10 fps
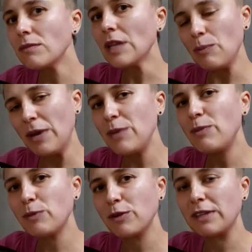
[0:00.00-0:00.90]
Many
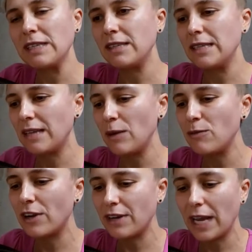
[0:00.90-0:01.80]
people fled, and I'm
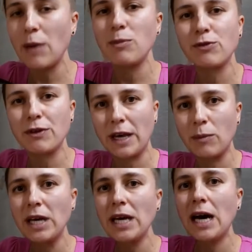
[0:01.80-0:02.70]
very happy for them.
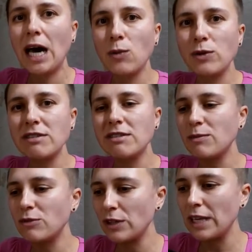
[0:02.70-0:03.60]
I wish
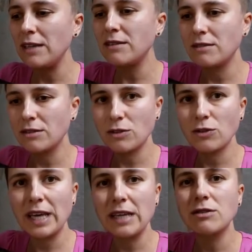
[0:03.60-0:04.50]
them to get to
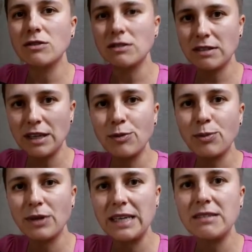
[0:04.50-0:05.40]
the safe
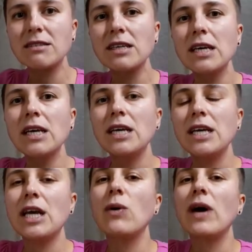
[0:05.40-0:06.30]
place, you
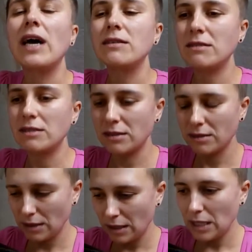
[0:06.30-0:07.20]
know, and
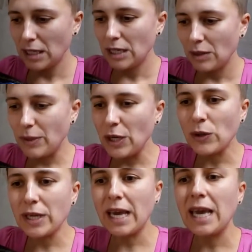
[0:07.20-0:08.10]
be
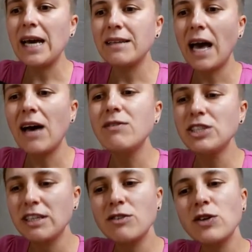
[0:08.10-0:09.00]
okay and have a
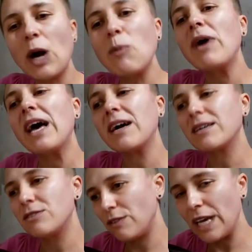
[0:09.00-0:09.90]
chance to come back
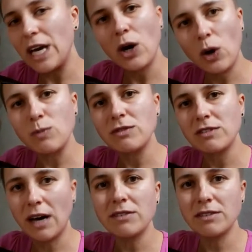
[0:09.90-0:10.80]
to their homes
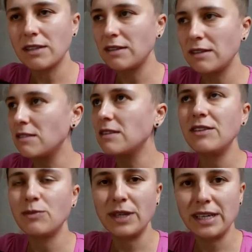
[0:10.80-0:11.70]
after this
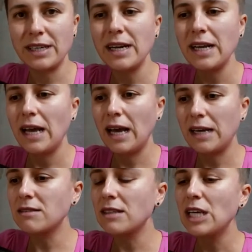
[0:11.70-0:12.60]
nightmare
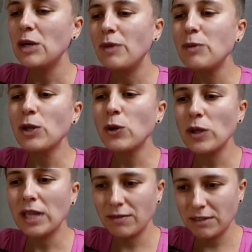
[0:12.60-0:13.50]
ends. People who
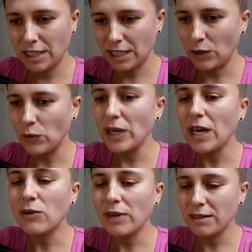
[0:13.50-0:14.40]
left here, we are
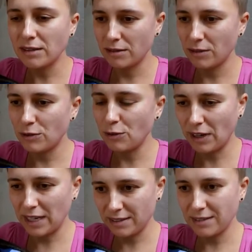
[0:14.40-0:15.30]
ready to
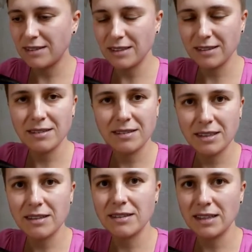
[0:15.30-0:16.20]
fight till
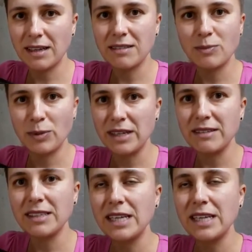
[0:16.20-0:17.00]
the last blood.